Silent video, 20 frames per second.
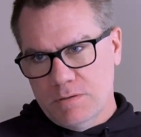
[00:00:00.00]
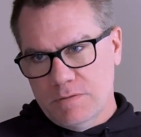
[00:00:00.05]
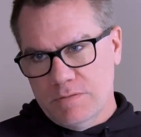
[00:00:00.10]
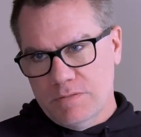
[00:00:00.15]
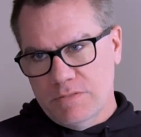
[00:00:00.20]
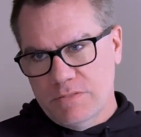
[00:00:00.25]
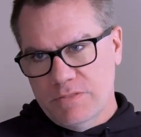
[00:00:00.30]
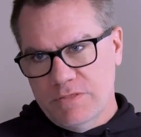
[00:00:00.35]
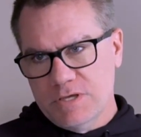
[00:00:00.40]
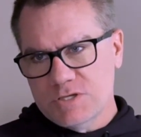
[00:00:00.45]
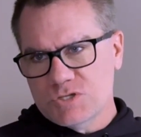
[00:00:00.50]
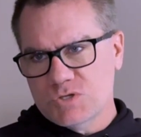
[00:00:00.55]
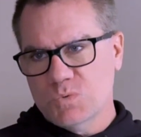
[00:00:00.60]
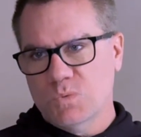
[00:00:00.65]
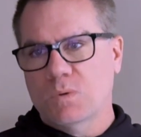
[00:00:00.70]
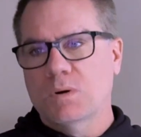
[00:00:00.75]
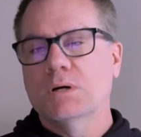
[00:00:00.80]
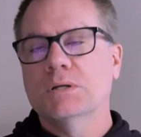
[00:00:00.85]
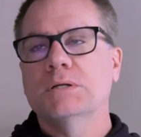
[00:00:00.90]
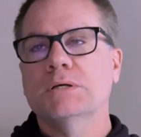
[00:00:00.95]
This
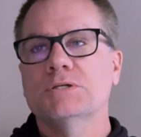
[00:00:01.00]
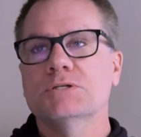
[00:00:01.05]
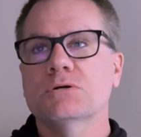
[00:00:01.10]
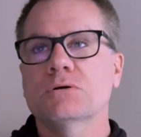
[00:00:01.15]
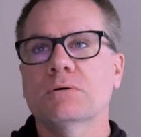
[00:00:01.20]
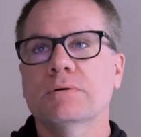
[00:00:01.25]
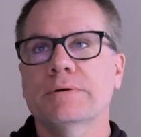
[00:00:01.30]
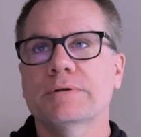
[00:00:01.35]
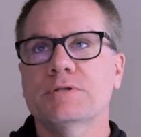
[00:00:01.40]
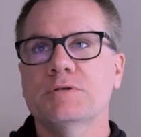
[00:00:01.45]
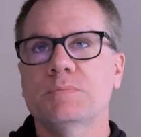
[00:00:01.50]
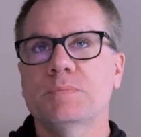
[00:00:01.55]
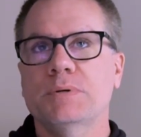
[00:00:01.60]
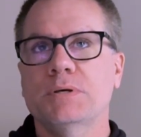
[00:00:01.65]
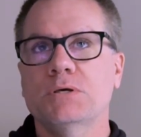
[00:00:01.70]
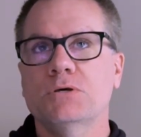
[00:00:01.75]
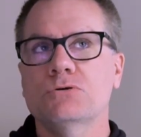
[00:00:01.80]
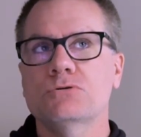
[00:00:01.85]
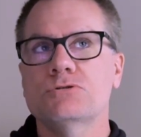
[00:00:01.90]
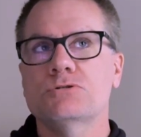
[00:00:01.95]
one is going to be
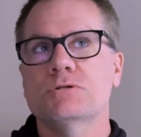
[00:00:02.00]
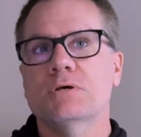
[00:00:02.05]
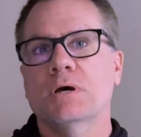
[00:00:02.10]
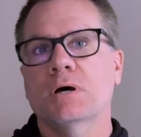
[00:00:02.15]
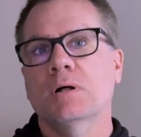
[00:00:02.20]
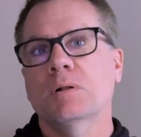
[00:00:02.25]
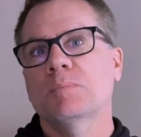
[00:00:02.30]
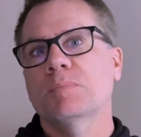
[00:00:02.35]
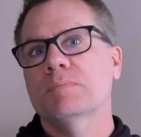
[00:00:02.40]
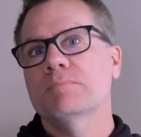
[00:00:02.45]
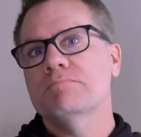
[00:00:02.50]
used to help